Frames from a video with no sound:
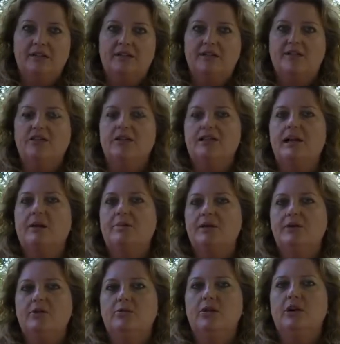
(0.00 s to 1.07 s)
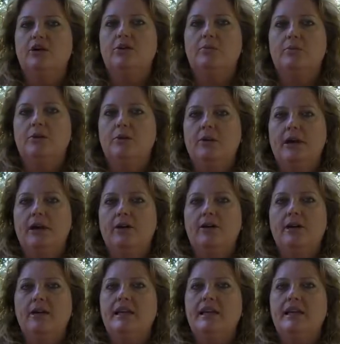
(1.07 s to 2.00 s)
such as albuterol or ProAir,